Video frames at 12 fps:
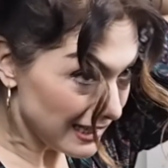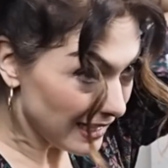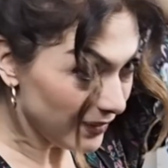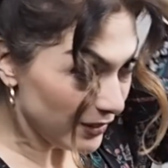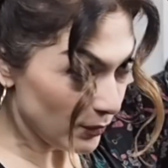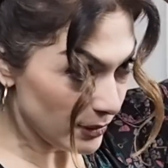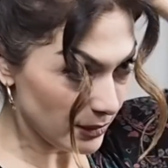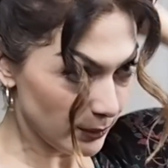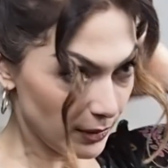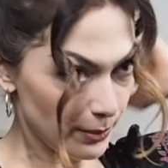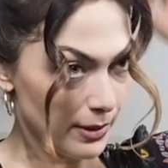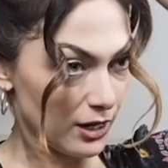And then you end up with
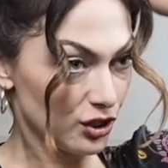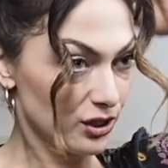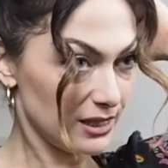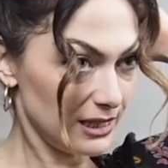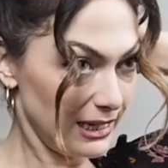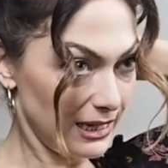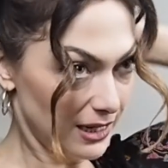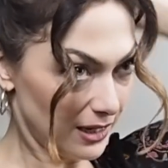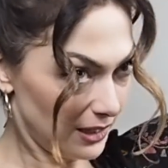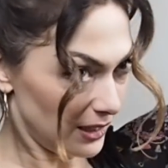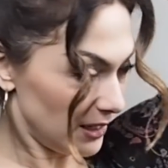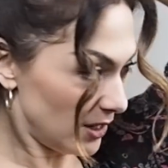a much
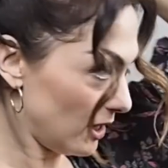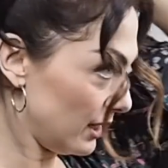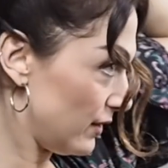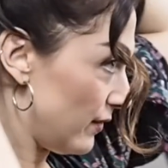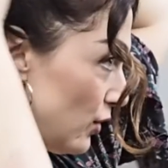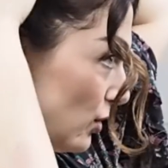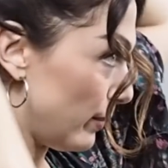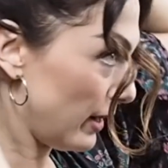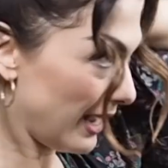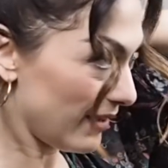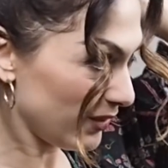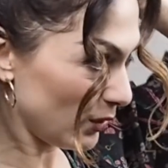sleeker kind of look. But I
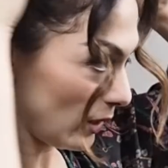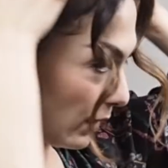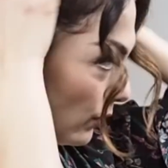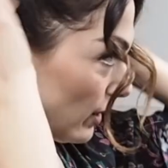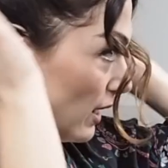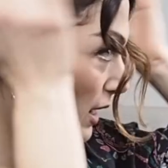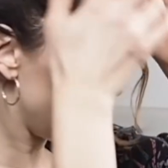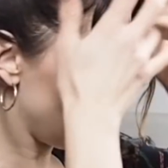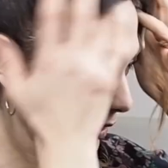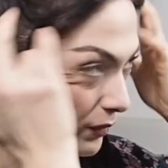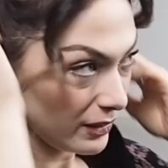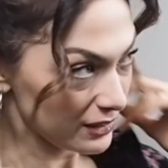haven't quite got the colour right
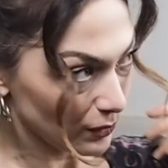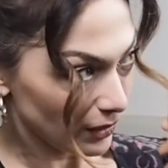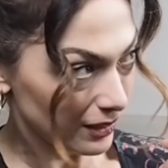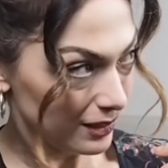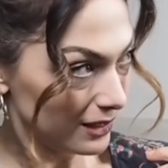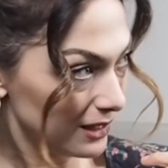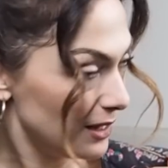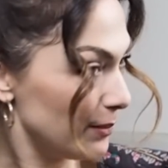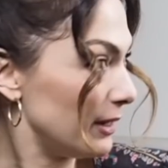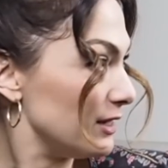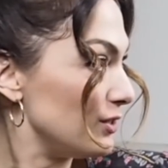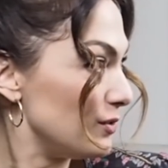on this one. But
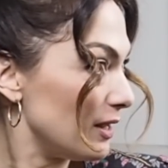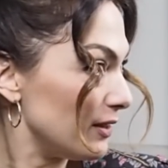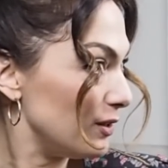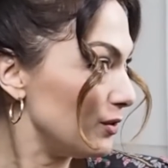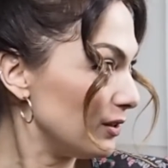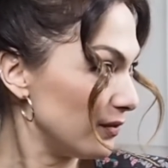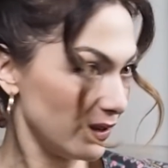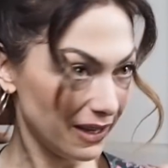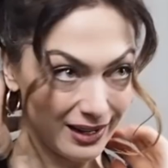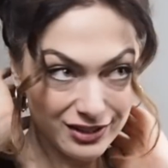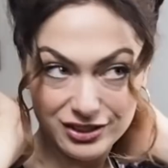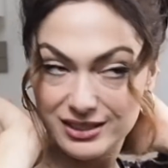I do like the look of it.
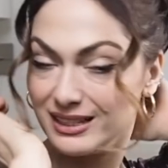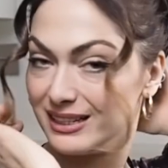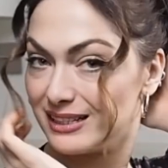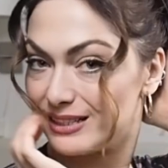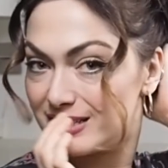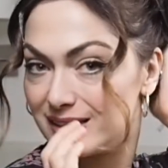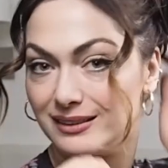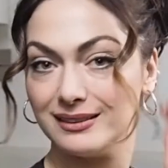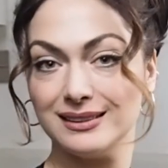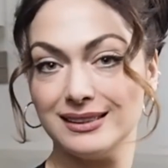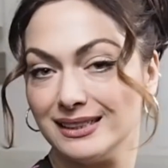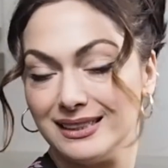I just think it's,
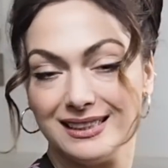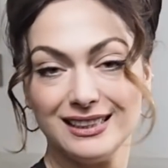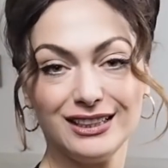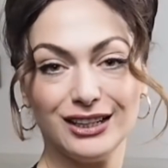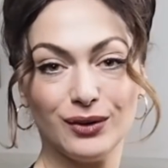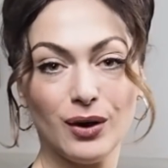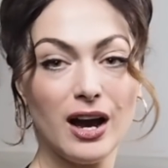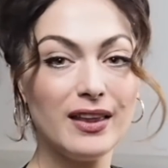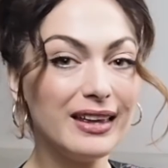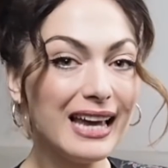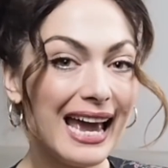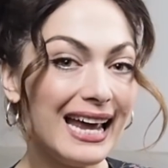you know, I
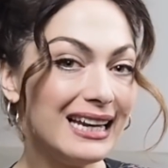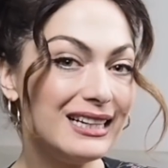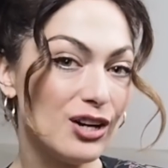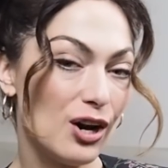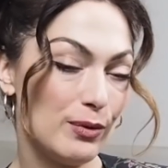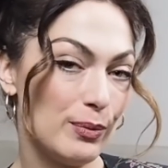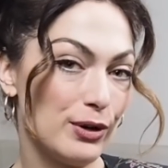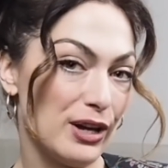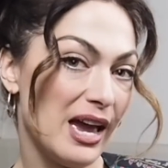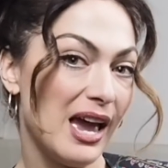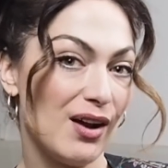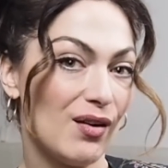think any time you put your
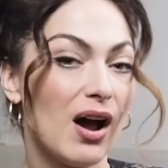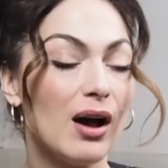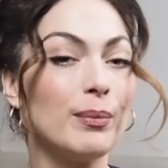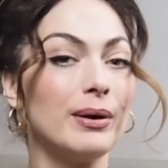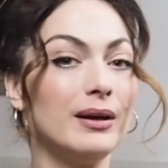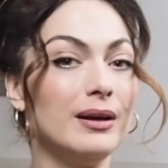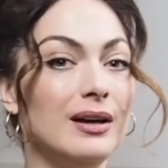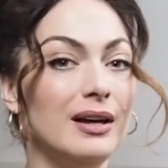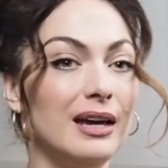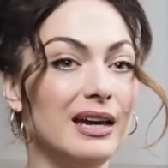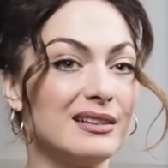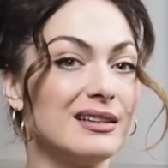hair up,
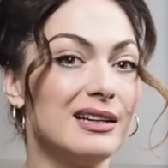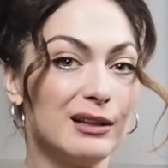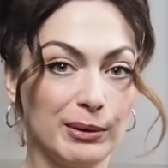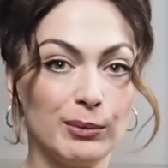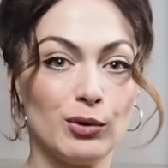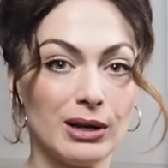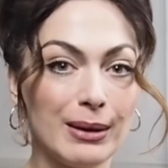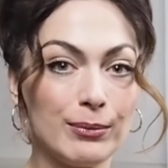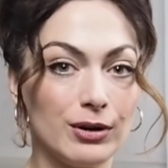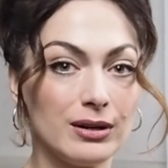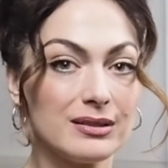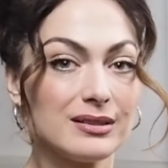it's a little bit more
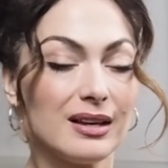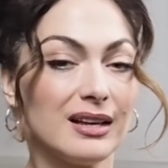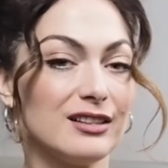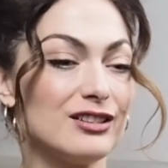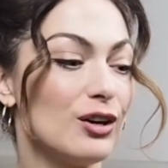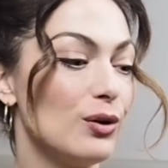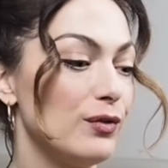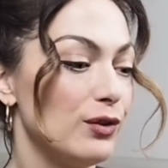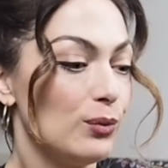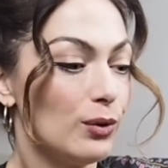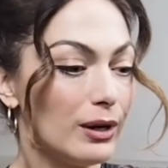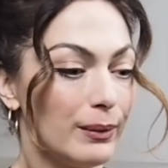glamorous. And so if you
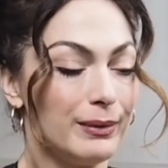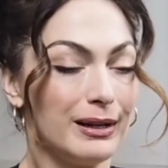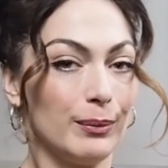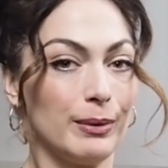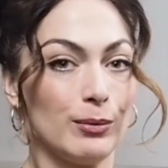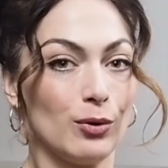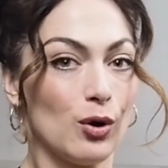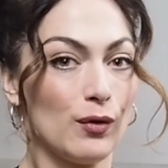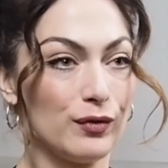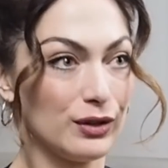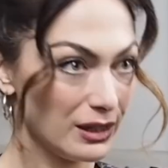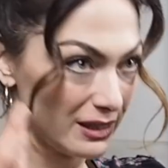want a little bit more
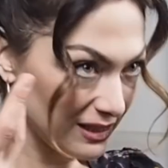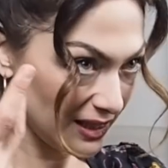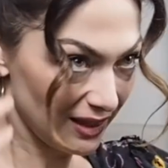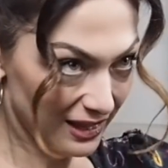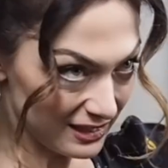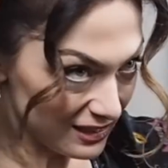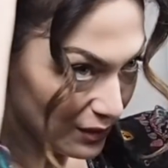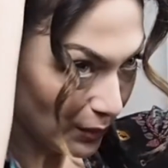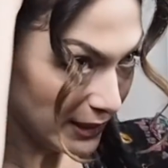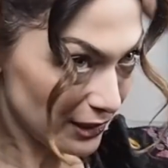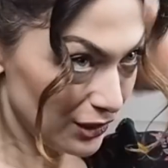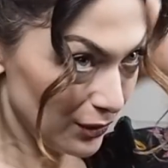confidence, this is the way
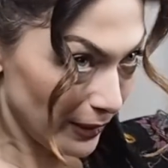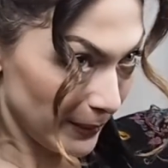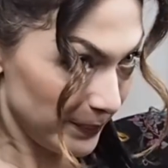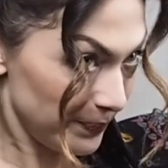to do it.